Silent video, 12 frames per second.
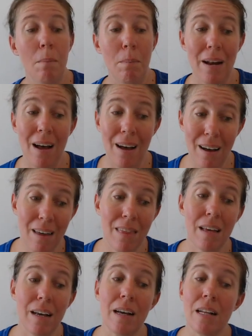but I
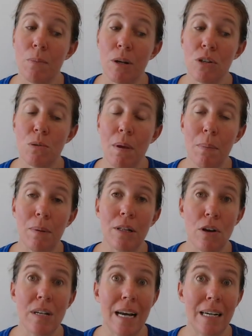think it's because people
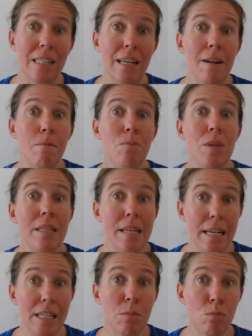don't actually
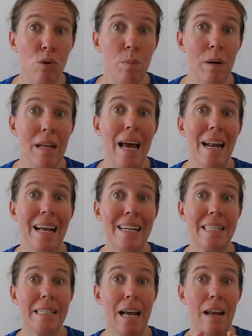test properly and
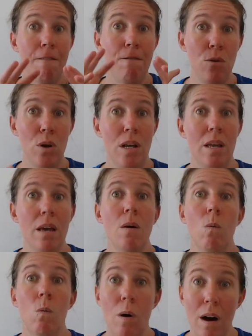understand fully
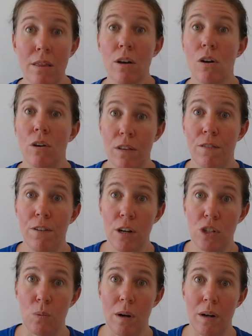why they got the
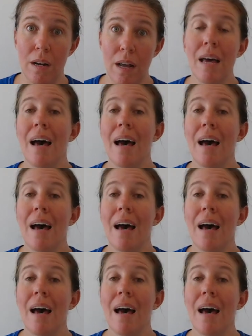first one,